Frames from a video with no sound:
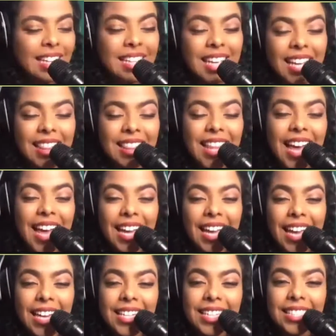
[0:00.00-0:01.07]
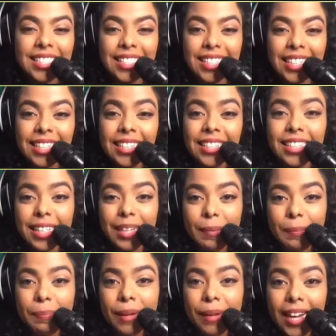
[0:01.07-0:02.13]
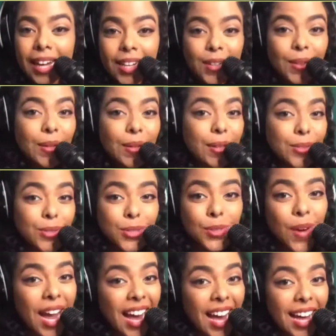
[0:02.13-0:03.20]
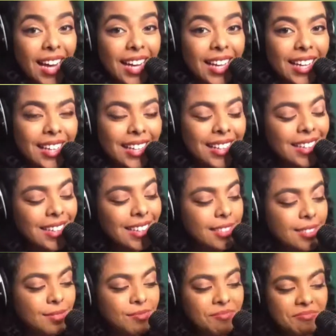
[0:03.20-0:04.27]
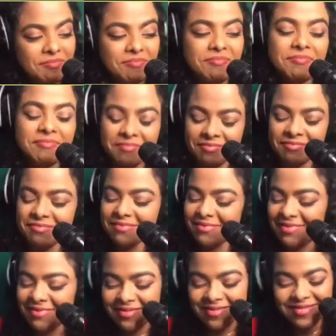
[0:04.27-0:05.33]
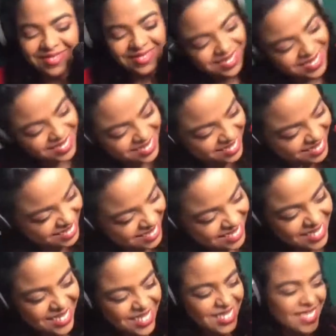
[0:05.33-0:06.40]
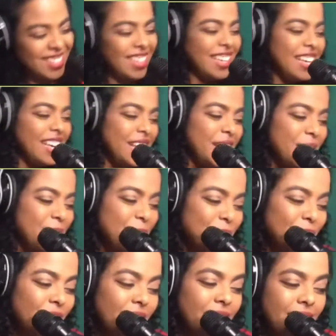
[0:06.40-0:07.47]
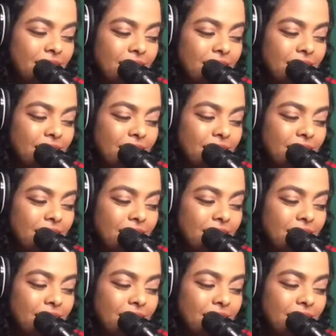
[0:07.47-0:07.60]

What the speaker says: Get that energy, get back on track. I need some soup, side of fries, and a Coke.